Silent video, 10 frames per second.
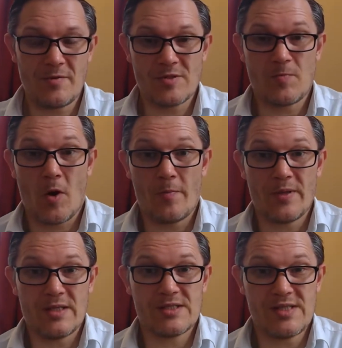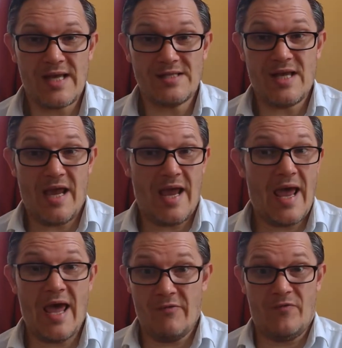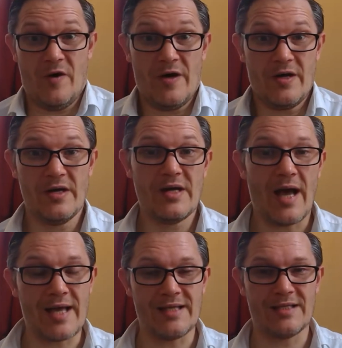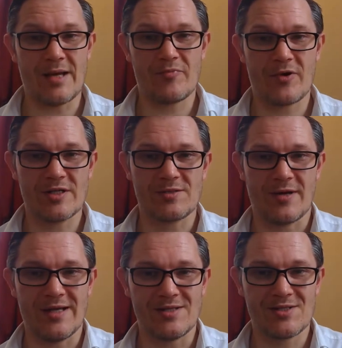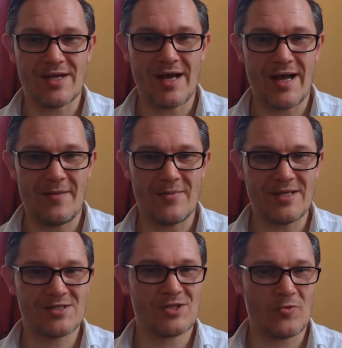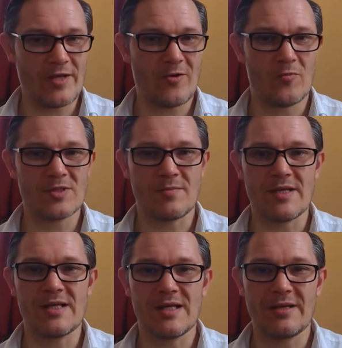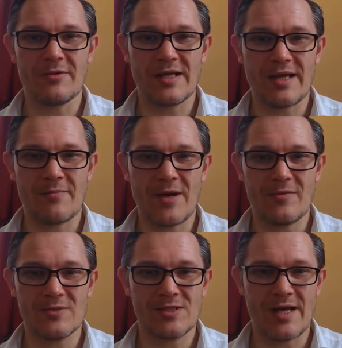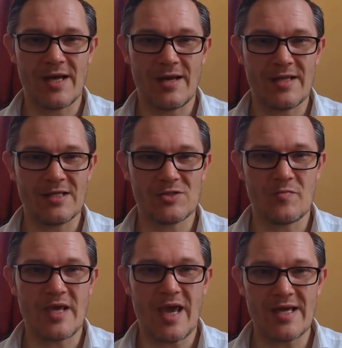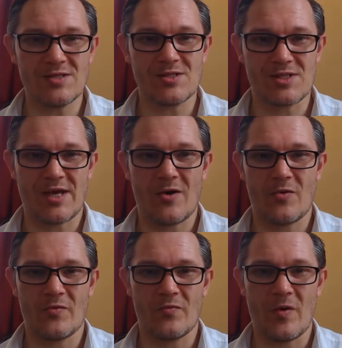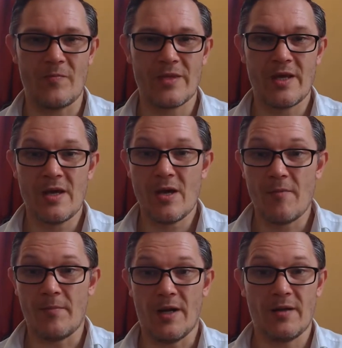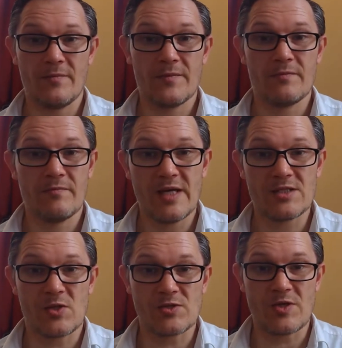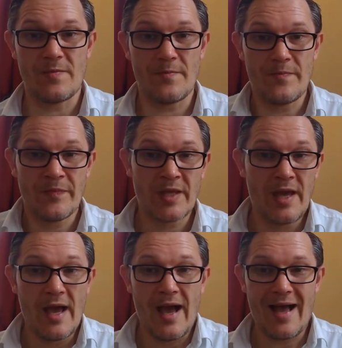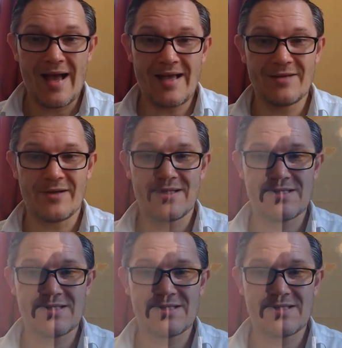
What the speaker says: popular set ever in that price range. It sold out almost immediately when it came out, and it took me ages to get hold of one, but it's awesome. Anyway, let's